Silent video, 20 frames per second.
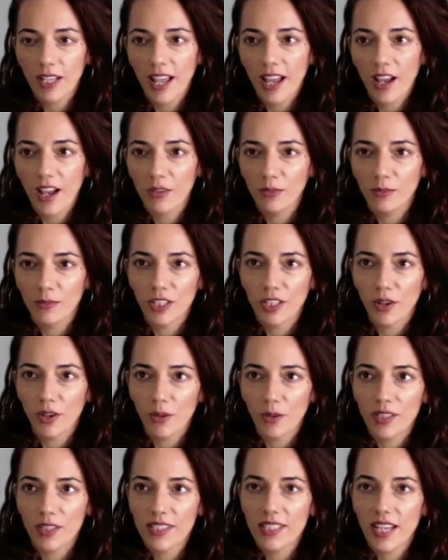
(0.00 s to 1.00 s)
and how you know
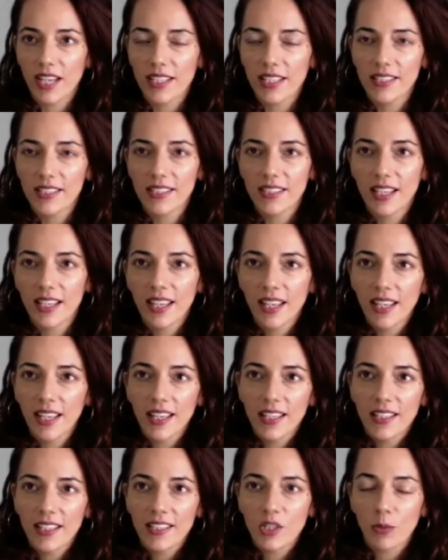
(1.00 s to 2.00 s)
it's nice
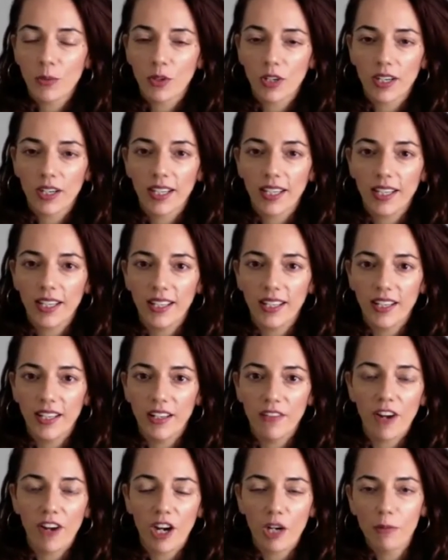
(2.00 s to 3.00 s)
to work in an
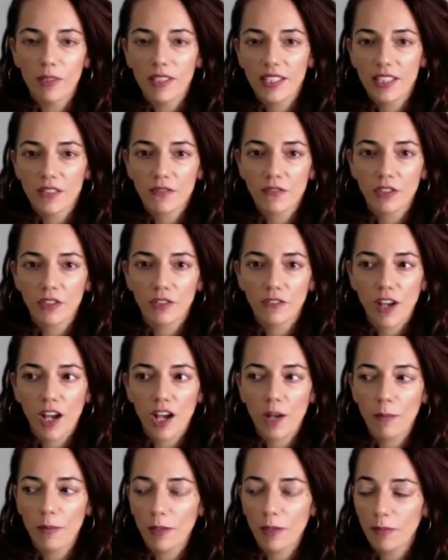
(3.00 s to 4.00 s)
environment that's full of
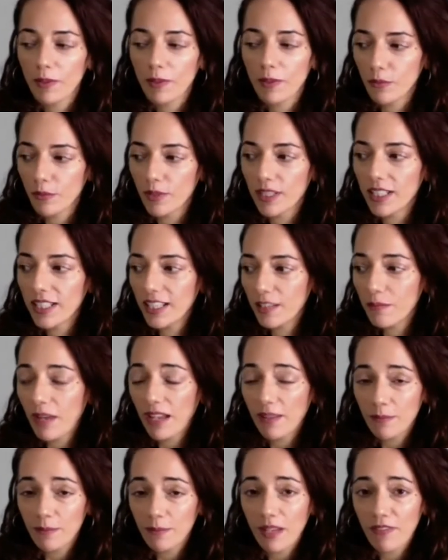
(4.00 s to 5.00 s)
comedy but really
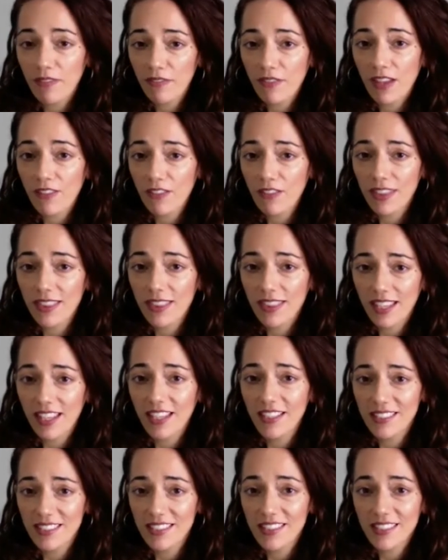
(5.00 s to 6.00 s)
my my favorite thing
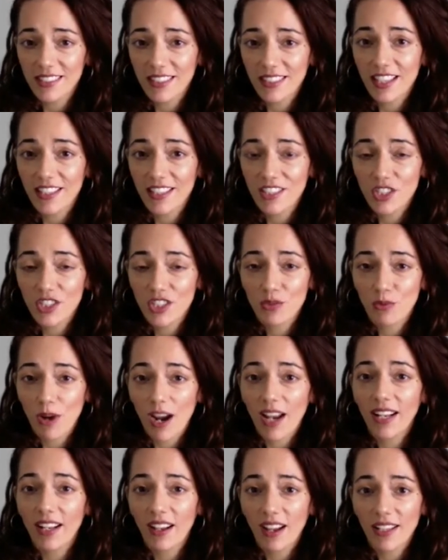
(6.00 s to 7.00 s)
is is just
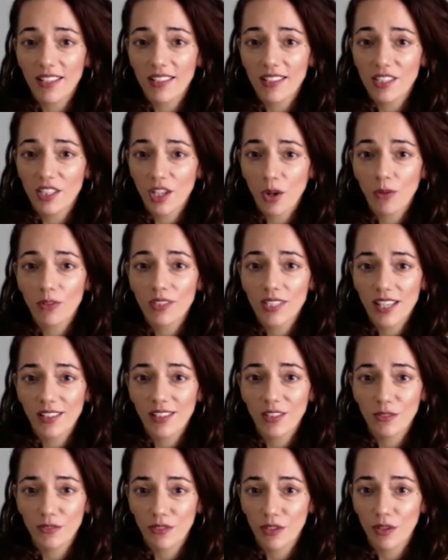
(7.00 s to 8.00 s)
riding on his
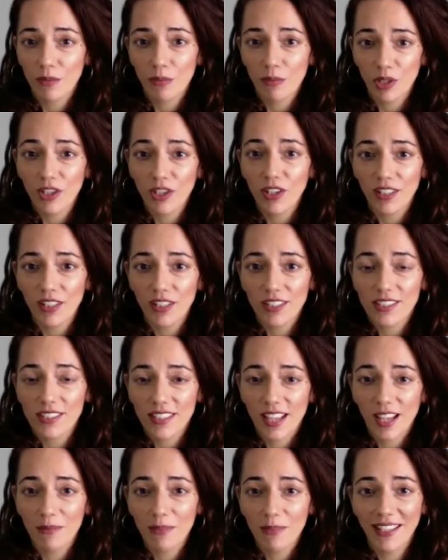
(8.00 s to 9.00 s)
coattails for the perks
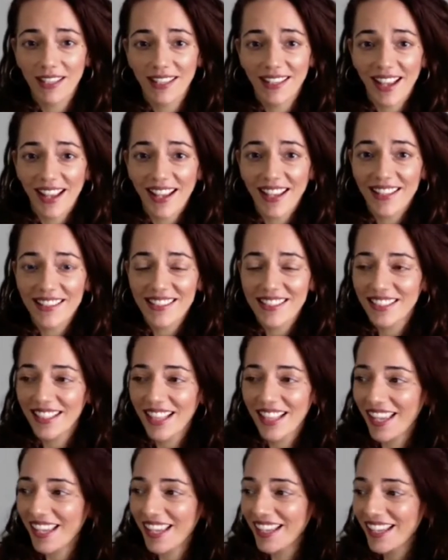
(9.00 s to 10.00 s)
i mean i get to
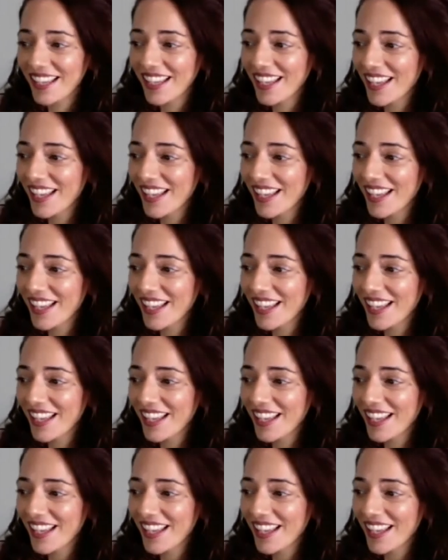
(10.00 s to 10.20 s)
like